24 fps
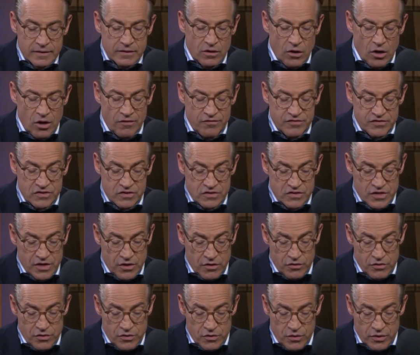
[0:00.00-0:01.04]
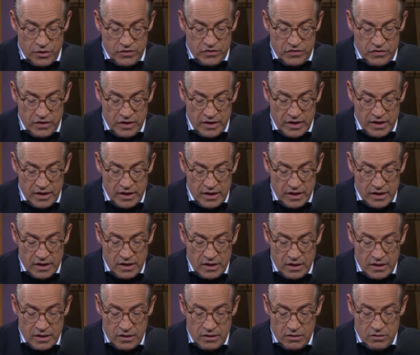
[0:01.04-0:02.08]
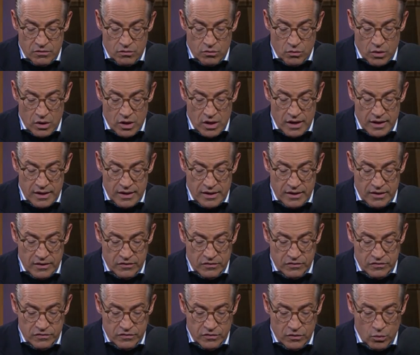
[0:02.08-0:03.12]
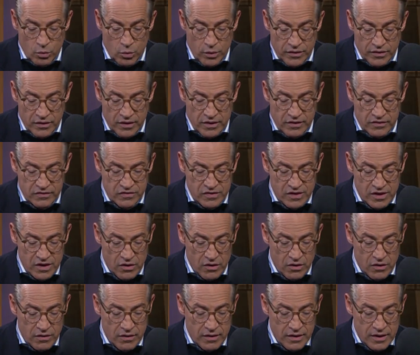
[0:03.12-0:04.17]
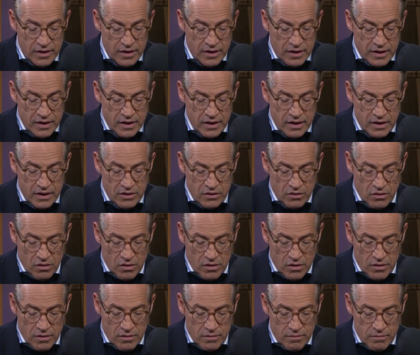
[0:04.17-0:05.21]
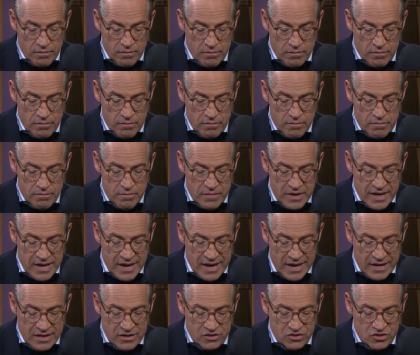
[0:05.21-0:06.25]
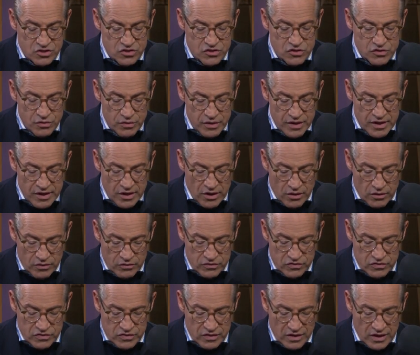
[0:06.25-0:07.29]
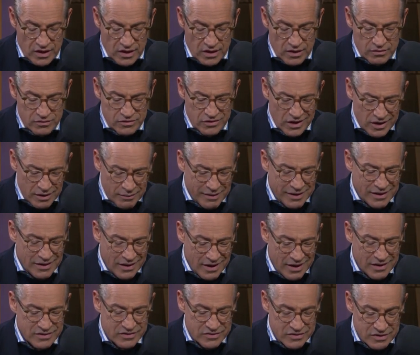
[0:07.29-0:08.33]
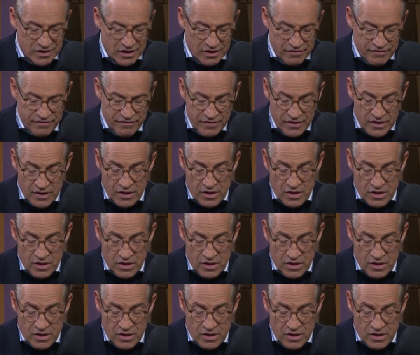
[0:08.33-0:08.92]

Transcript: Offices here in New York City. Ron is with us here in our Manhattan studios, talking about a lot of stuff.